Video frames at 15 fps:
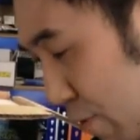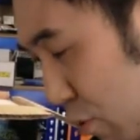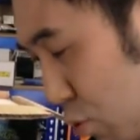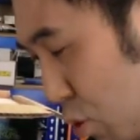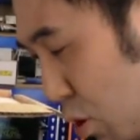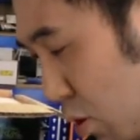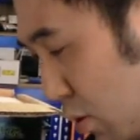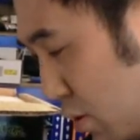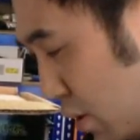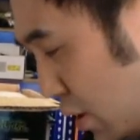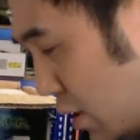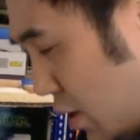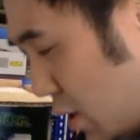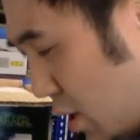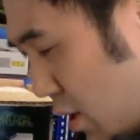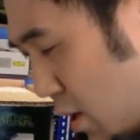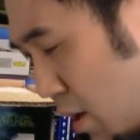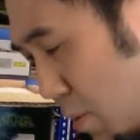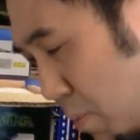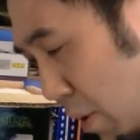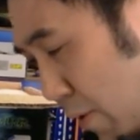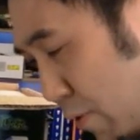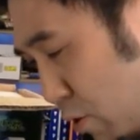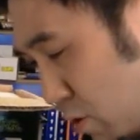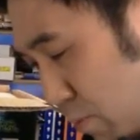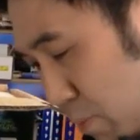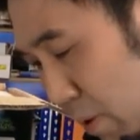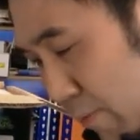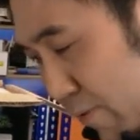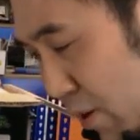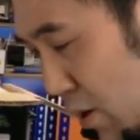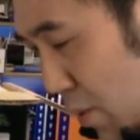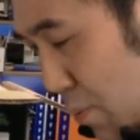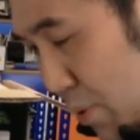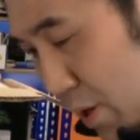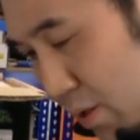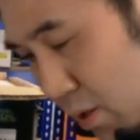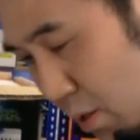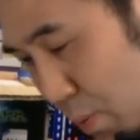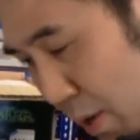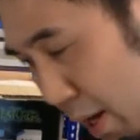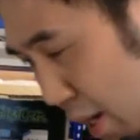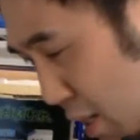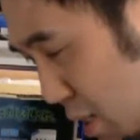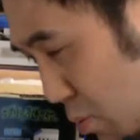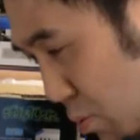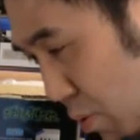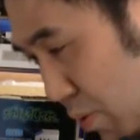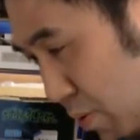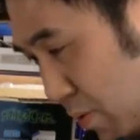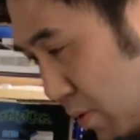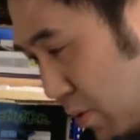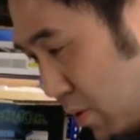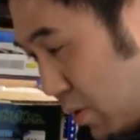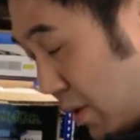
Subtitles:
for quality, but I've also been very impressed in the past with